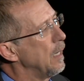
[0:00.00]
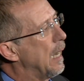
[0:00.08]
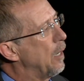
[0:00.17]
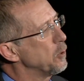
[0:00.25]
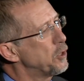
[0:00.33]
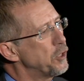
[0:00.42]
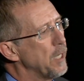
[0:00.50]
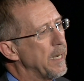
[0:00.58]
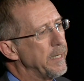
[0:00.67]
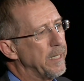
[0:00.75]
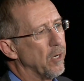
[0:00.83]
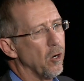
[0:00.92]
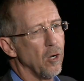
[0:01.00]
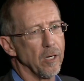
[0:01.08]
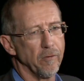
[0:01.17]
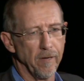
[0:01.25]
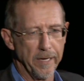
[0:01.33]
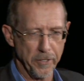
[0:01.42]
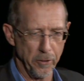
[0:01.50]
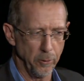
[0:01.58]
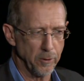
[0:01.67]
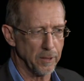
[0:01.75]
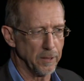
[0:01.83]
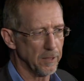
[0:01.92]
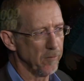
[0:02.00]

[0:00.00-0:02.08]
Outshining all the venues is